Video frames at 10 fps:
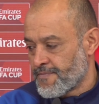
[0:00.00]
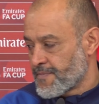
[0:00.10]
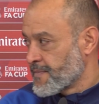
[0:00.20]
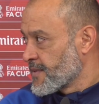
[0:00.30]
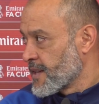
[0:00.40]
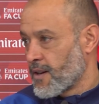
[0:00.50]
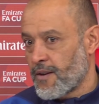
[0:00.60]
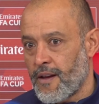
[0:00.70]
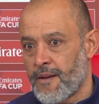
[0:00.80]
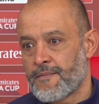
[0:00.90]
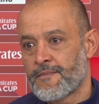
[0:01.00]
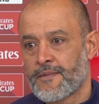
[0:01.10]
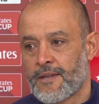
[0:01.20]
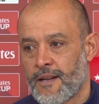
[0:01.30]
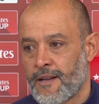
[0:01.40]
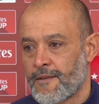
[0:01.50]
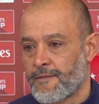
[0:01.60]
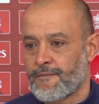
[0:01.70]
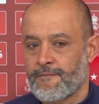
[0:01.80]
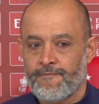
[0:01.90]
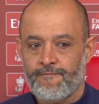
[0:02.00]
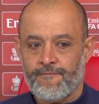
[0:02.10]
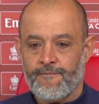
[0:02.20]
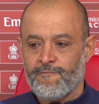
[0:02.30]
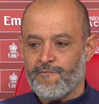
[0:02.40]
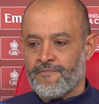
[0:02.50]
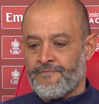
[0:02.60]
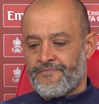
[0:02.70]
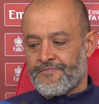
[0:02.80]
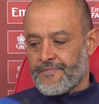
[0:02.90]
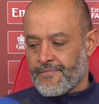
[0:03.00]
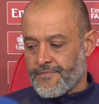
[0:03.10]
That concludes the broadcast section, so cameras off, please.